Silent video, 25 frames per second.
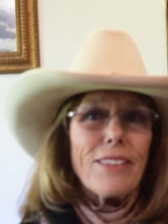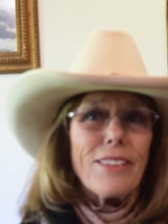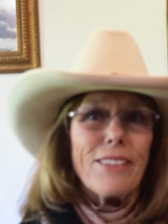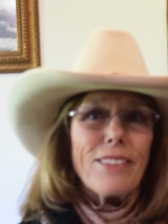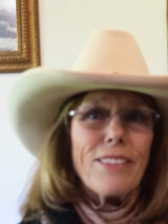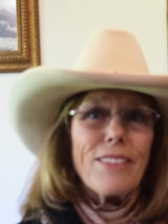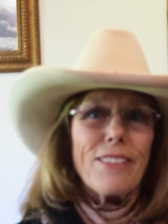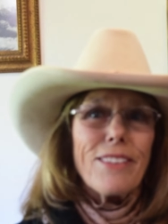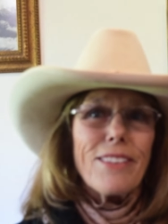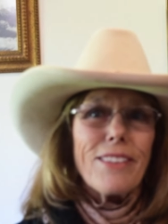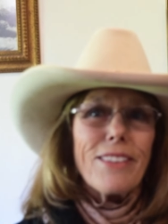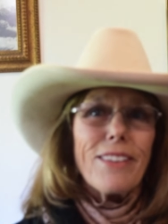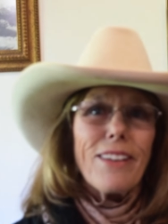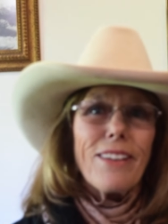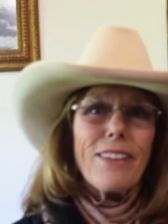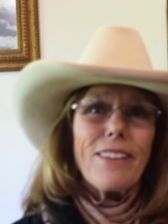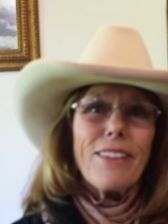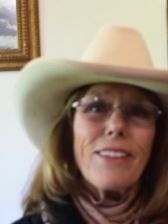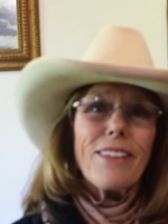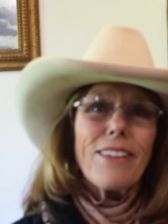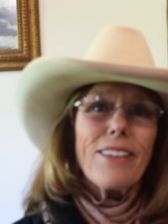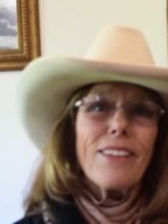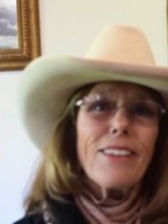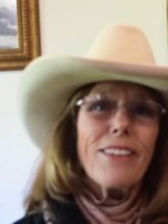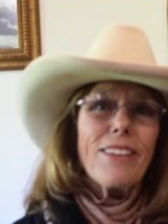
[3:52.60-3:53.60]
All right.
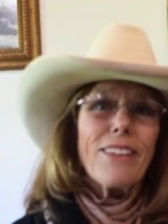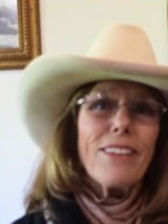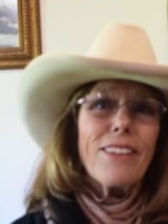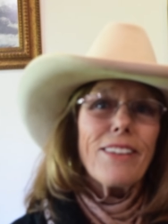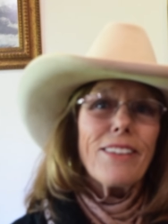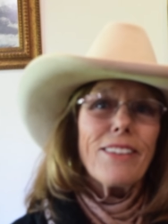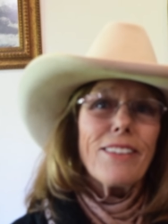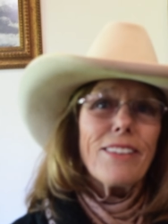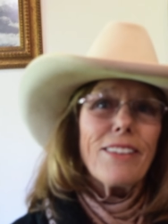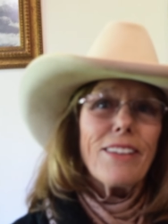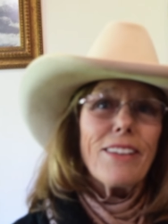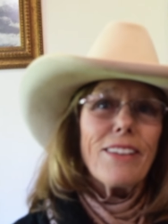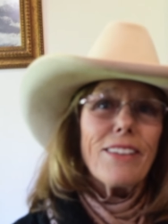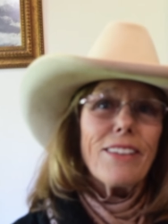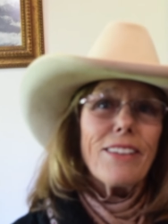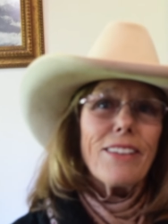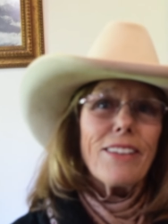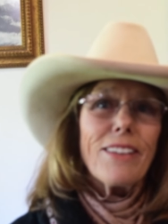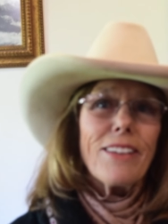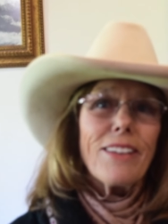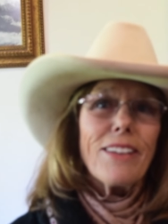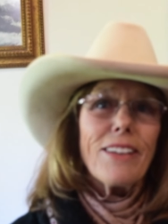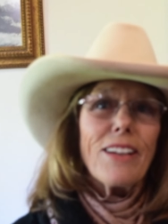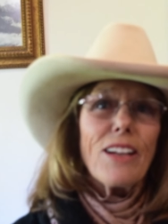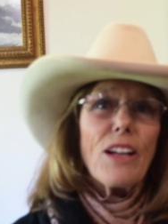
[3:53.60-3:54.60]

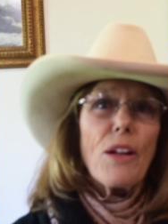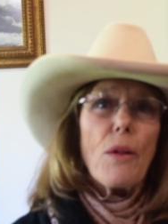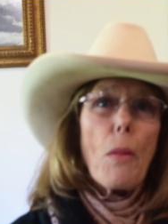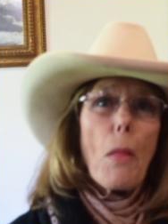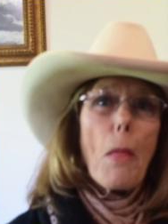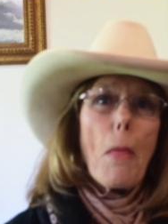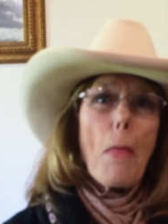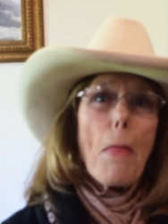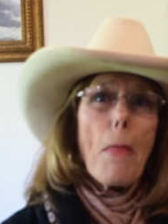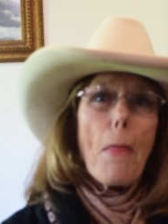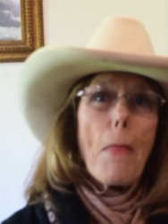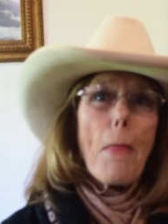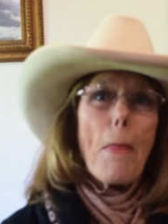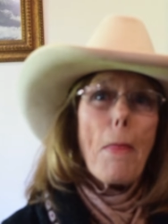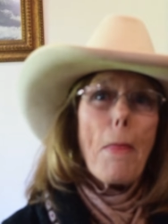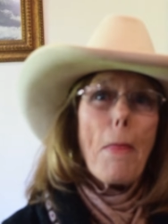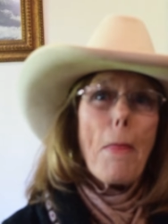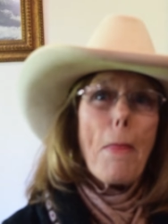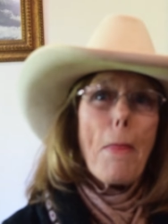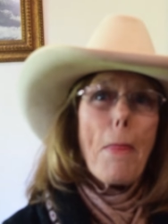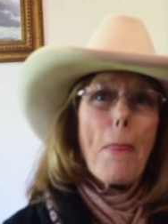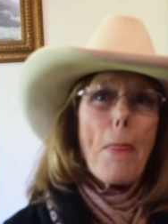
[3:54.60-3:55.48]
And you have a